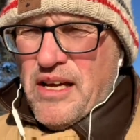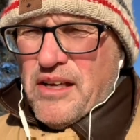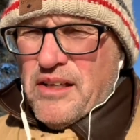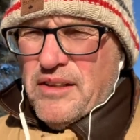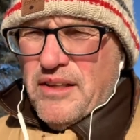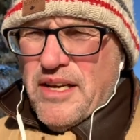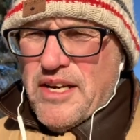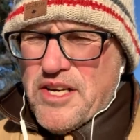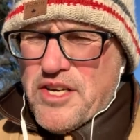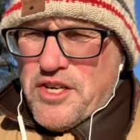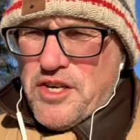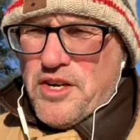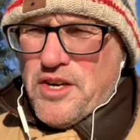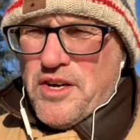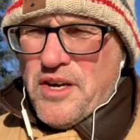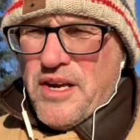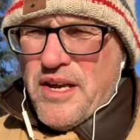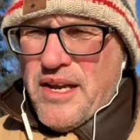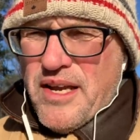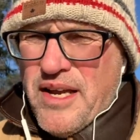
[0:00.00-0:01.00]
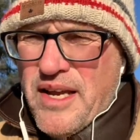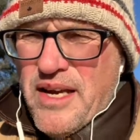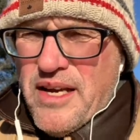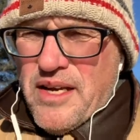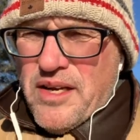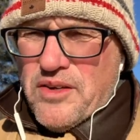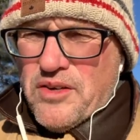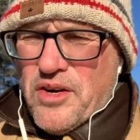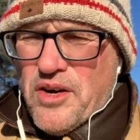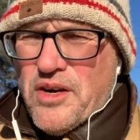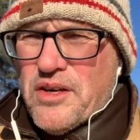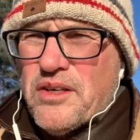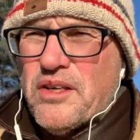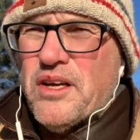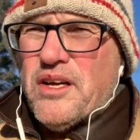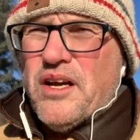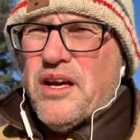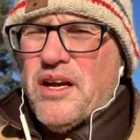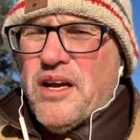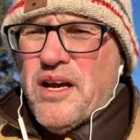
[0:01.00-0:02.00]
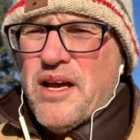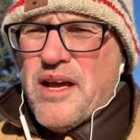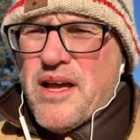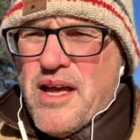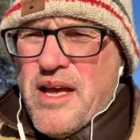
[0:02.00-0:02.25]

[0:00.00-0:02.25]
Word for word: Glacier in Antarctica